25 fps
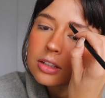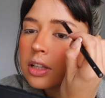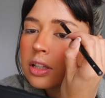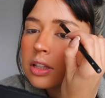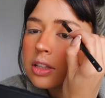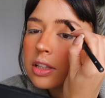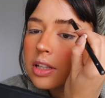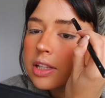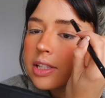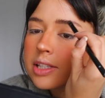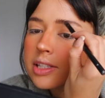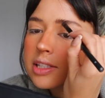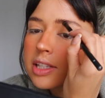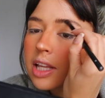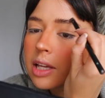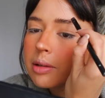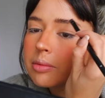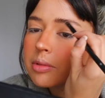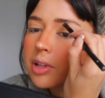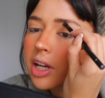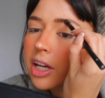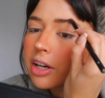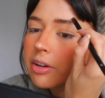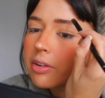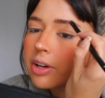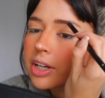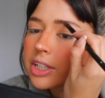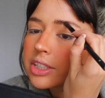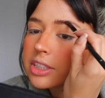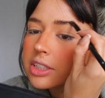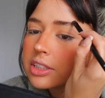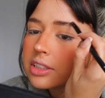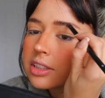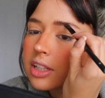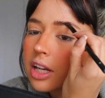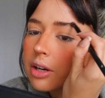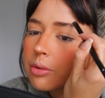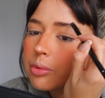in the same
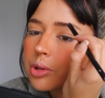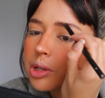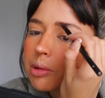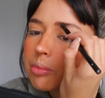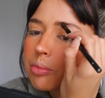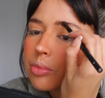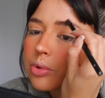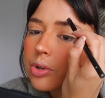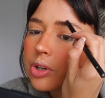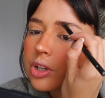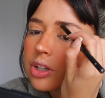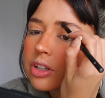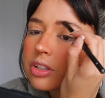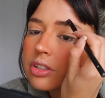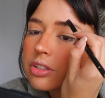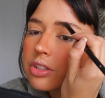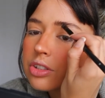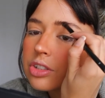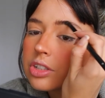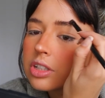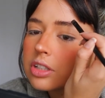direction that we brushed,